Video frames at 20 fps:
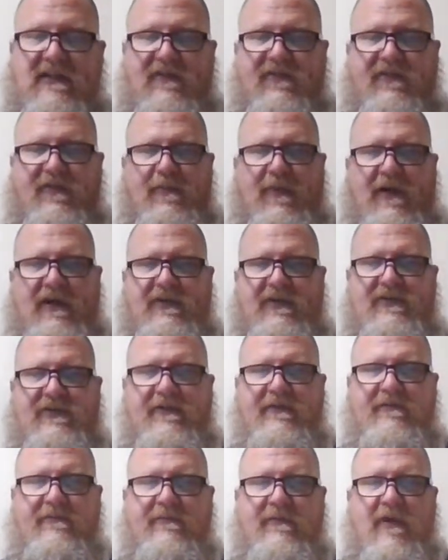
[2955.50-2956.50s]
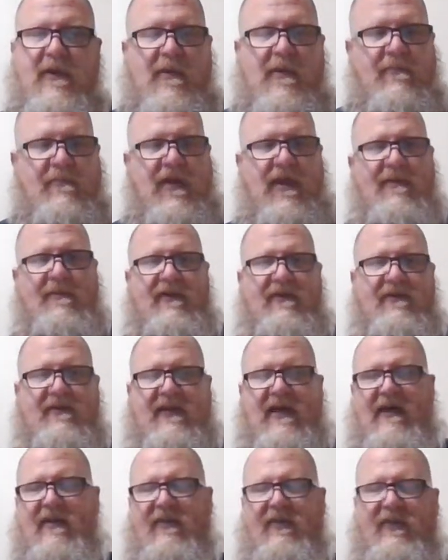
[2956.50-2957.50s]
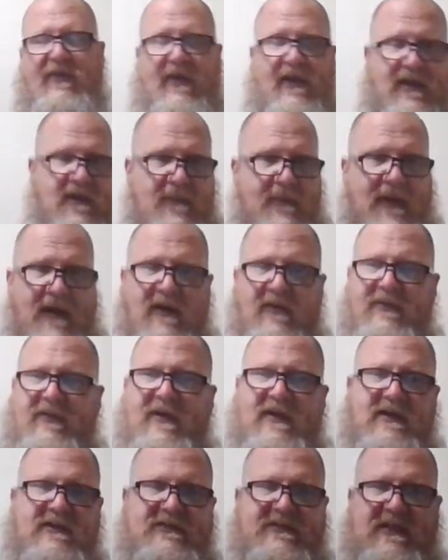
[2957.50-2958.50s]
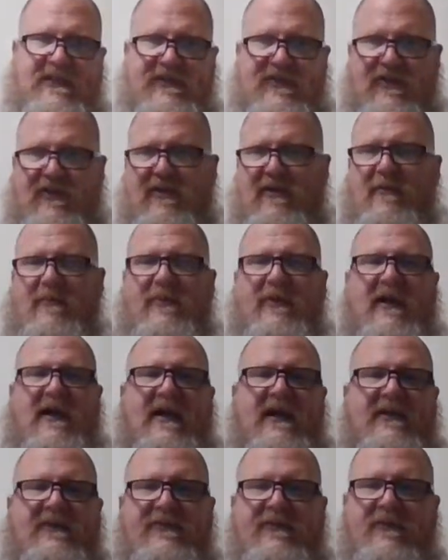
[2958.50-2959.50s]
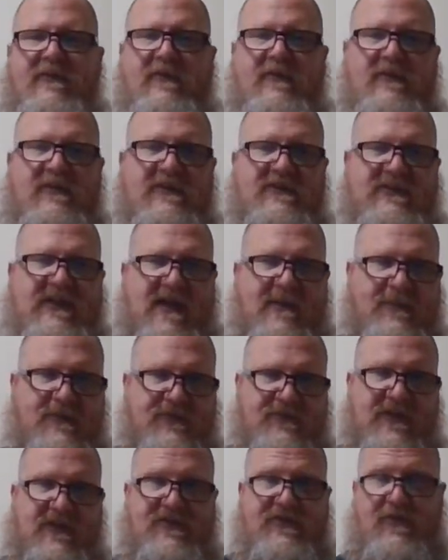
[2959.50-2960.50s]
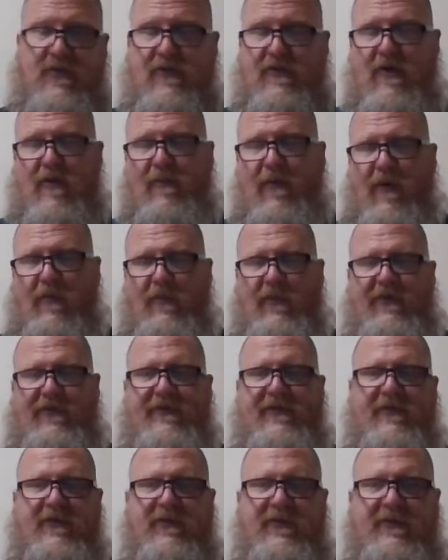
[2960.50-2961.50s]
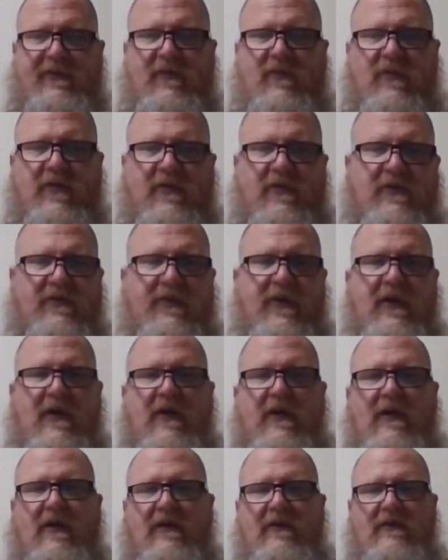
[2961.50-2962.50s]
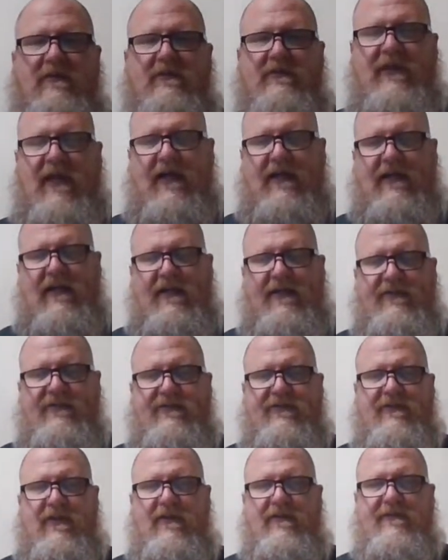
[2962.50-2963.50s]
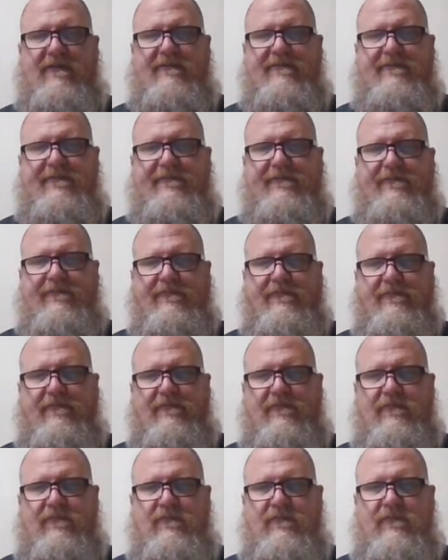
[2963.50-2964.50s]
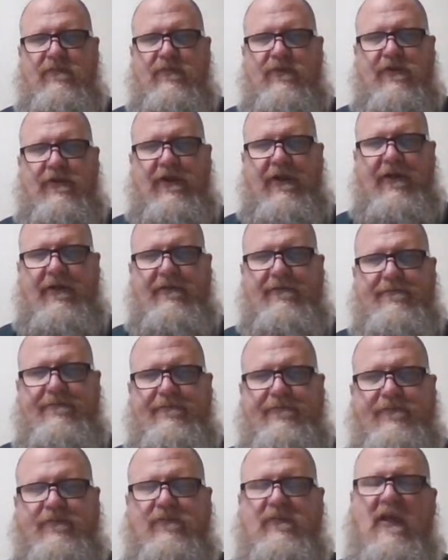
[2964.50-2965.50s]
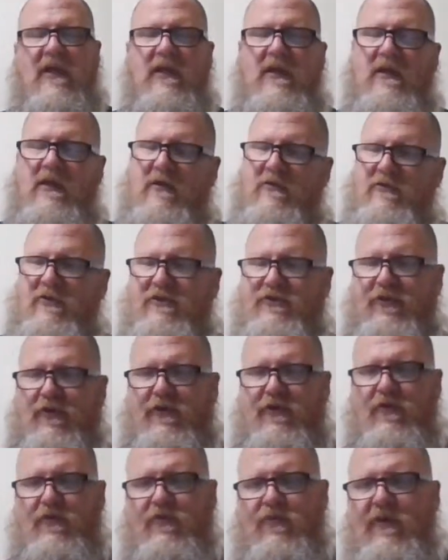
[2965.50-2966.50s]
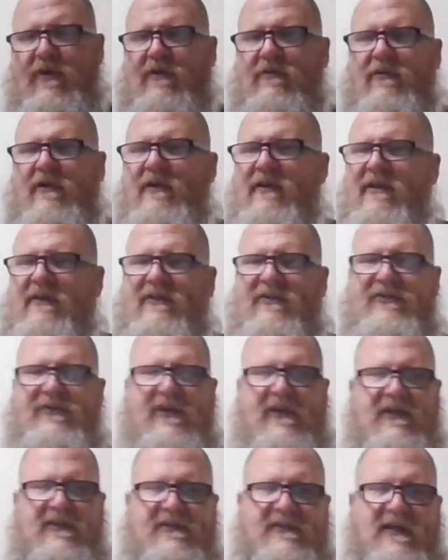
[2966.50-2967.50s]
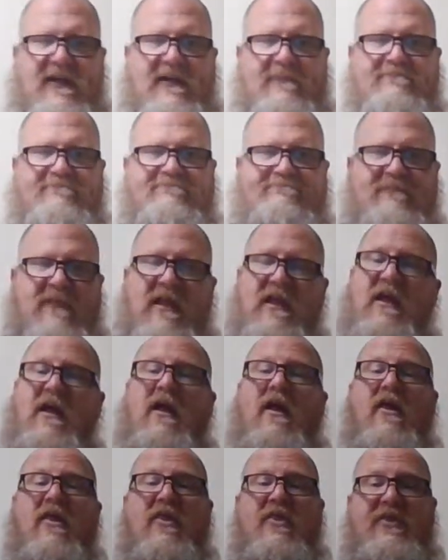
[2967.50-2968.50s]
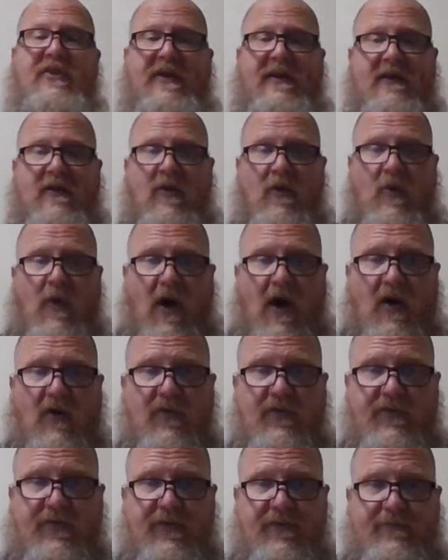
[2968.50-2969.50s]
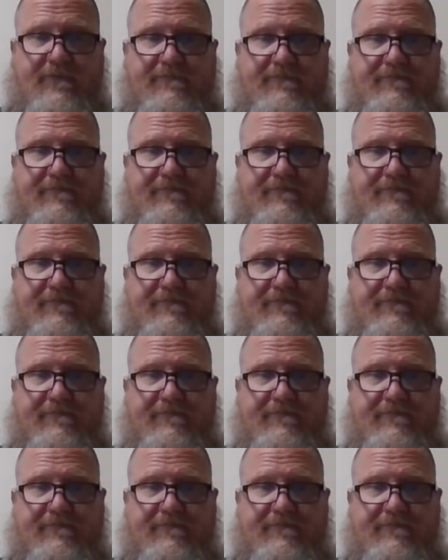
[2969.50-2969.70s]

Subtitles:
the information, maybe kind of think about things that you can apply it to examples that you come up with in the real world, that kind of stuff. Okay? And so you reread it the second time. Then go off.